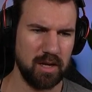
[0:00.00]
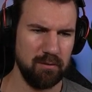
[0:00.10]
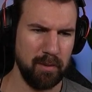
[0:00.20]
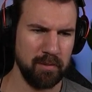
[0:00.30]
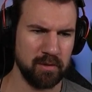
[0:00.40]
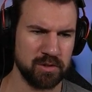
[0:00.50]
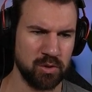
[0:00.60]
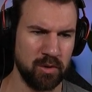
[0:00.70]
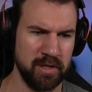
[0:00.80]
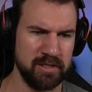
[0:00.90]
I remember those
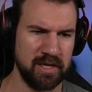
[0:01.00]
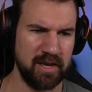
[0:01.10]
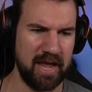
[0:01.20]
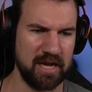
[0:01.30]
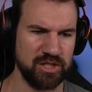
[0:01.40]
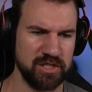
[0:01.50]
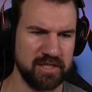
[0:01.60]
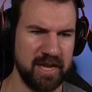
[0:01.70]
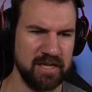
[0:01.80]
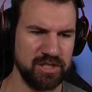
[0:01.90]
toys. An etch a
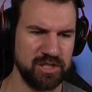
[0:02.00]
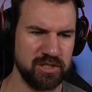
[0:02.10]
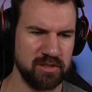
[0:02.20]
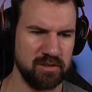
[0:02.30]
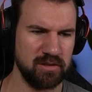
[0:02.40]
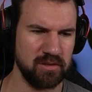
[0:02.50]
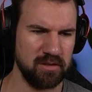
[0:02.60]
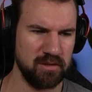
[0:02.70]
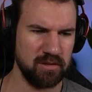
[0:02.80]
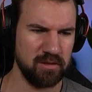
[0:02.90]
sketch.
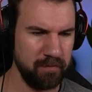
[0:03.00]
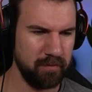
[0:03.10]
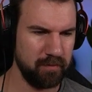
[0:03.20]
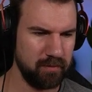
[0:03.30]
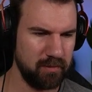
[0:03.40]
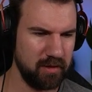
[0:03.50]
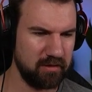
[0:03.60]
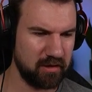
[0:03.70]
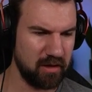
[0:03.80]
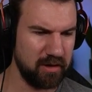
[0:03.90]

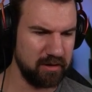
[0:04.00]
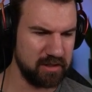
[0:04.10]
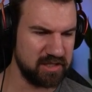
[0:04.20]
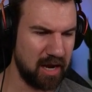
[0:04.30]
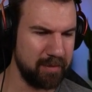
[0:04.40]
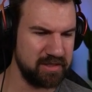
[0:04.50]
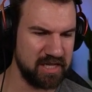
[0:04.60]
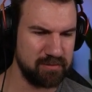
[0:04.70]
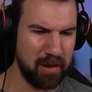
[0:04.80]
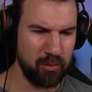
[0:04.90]
It's like the the Simon
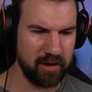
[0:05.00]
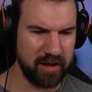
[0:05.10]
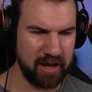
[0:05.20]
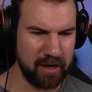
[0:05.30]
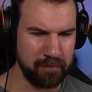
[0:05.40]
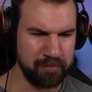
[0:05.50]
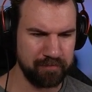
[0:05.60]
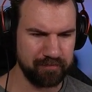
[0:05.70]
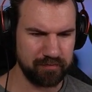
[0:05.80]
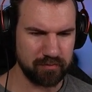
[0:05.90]
Says memory
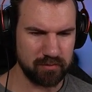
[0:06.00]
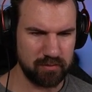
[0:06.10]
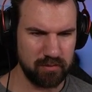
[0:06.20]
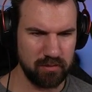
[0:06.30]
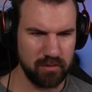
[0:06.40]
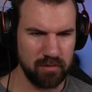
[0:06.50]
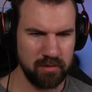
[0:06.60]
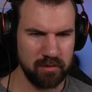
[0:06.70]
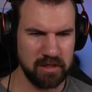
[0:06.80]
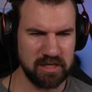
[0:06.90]
game.
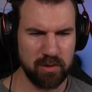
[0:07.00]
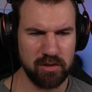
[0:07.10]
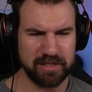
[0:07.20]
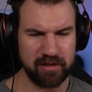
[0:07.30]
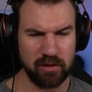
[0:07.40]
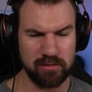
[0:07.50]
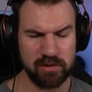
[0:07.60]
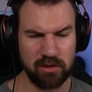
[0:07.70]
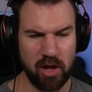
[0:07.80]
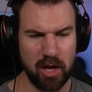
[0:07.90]
It's like one of those,
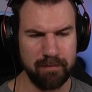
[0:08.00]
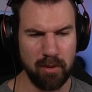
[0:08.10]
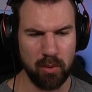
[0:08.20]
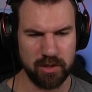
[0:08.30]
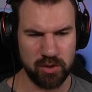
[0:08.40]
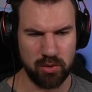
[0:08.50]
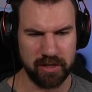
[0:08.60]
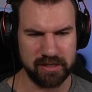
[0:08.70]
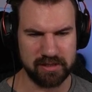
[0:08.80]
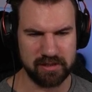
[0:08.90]
those lawnmower
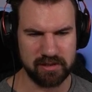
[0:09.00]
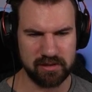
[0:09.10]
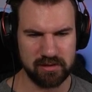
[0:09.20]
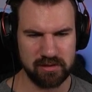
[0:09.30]
toys.